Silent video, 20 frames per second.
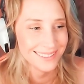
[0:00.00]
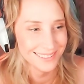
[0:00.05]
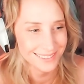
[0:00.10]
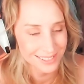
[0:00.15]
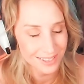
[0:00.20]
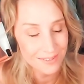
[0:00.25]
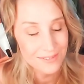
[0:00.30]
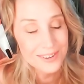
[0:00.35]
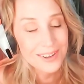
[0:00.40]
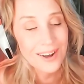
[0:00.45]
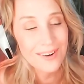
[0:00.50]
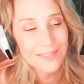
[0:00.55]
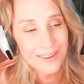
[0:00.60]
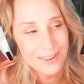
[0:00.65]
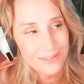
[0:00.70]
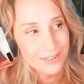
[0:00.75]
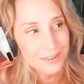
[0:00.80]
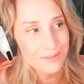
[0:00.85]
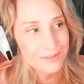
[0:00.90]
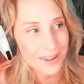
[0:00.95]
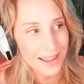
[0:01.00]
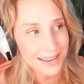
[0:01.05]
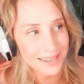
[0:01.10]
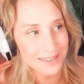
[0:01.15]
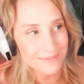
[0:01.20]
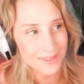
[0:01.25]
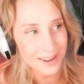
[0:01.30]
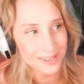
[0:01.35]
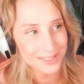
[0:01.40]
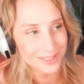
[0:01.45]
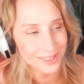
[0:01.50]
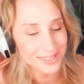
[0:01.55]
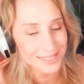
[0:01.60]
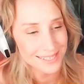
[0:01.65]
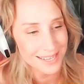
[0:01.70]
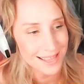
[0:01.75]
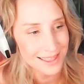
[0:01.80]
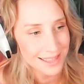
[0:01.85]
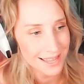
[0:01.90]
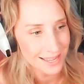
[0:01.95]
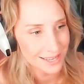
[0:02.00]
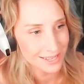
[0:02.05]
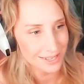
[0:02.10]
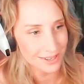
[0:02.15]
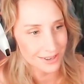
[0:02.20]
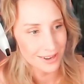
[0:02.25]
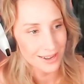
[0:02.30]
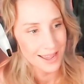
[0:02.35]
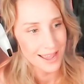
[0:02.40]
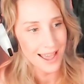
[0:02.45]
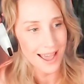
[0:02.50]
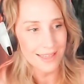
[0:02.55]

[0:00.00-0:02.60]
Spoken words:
So if you got one from Vaidin, make sure you say thank you.